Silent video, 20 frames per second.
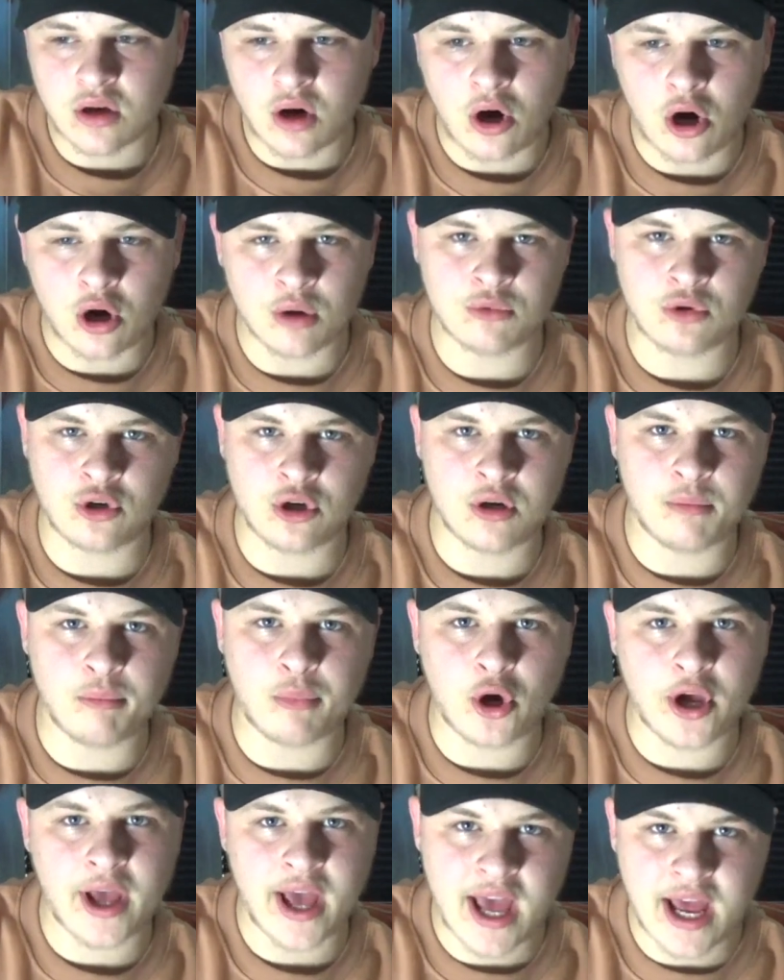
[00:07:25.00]
I'm going to
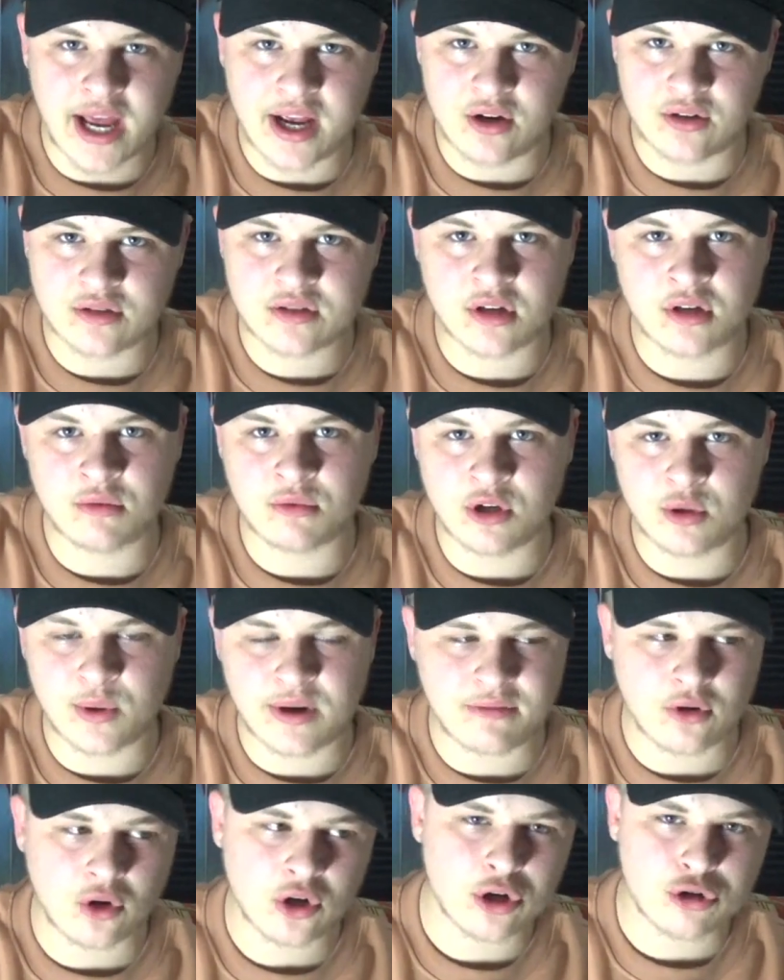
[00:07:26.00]
buy a house and I'm going to
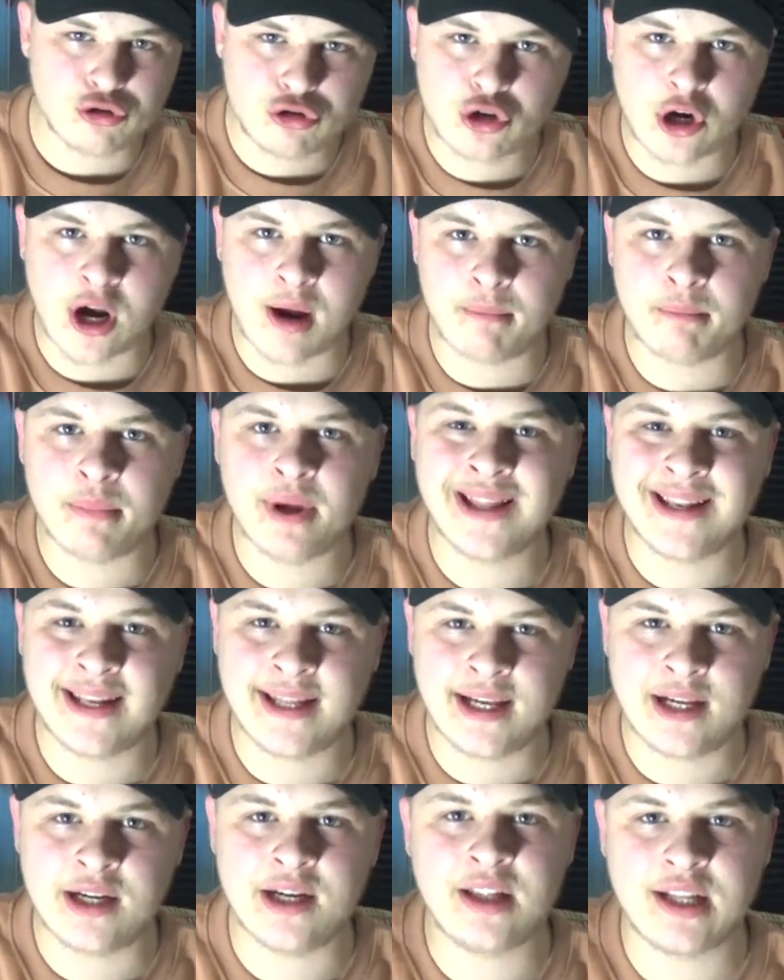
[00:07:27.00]
have, like, a
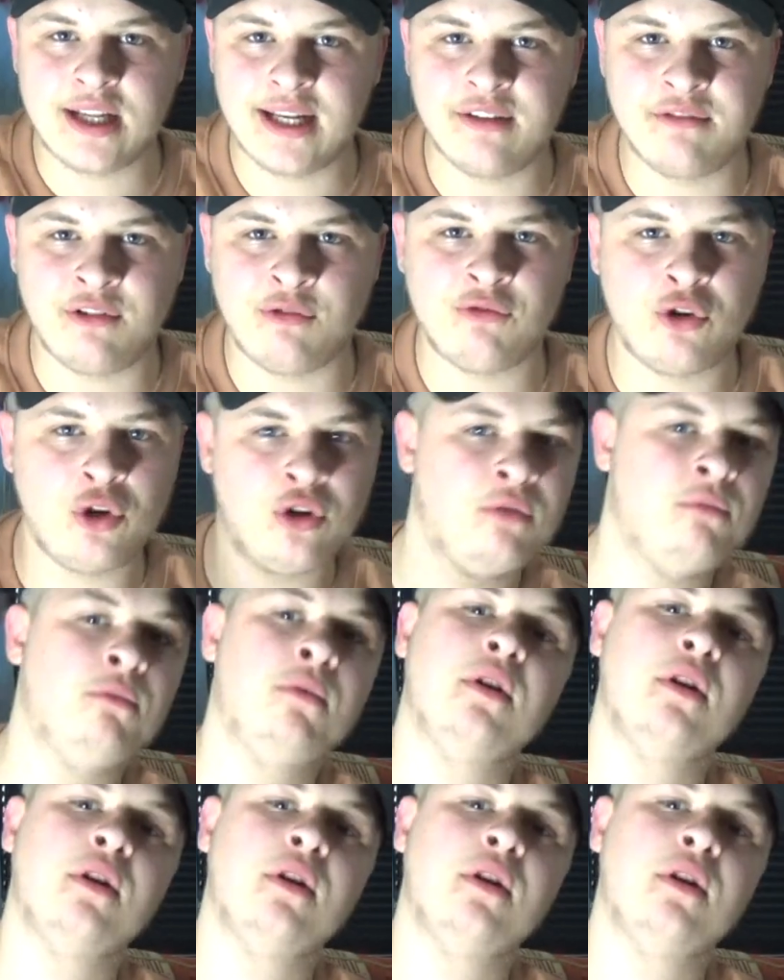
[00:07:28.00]
trampoline in the living room.